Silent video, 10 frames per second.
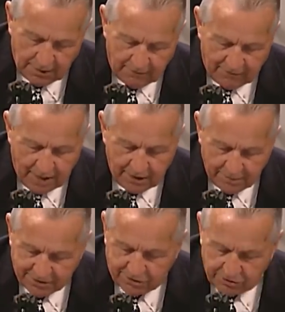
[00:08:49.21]
Finally,
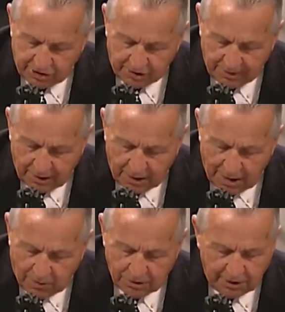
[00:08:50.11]
Mrs. Chairman,
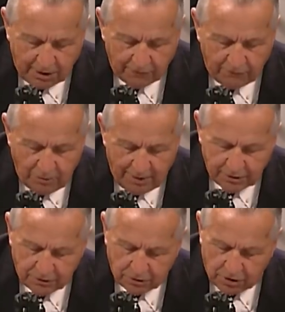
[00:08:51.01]
I want to take a few
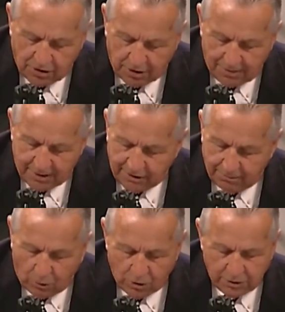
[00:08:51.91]
minutes to talk about the
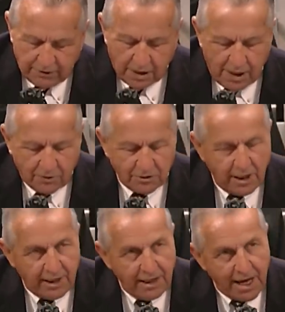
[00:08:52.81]
importance of Congress
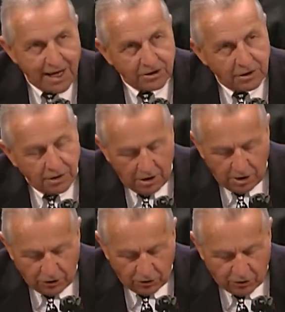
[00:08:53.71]
taking action
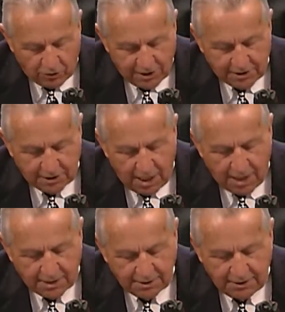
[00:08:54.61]
to address the
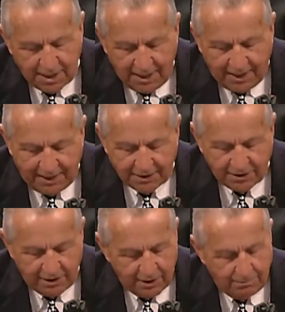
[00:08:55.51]
toxic
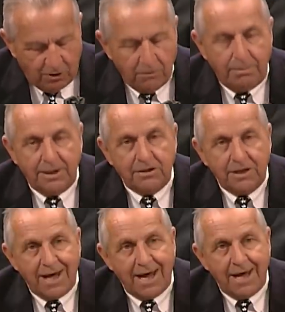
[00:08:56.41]
legacy of burn pits
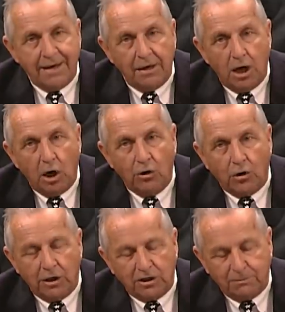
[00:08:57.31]
and
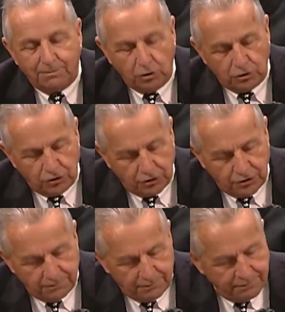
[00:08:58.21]
other exposures.
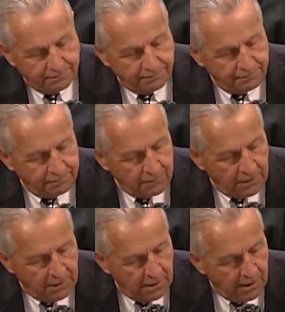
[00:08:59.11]

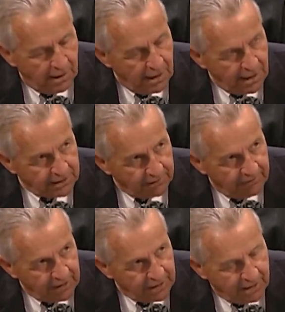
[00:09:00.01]
As a
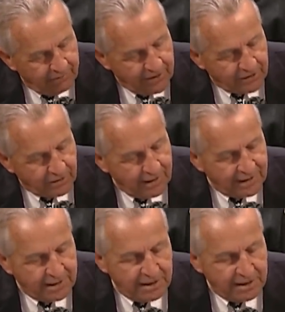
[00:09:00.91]
Vietnam veteran and a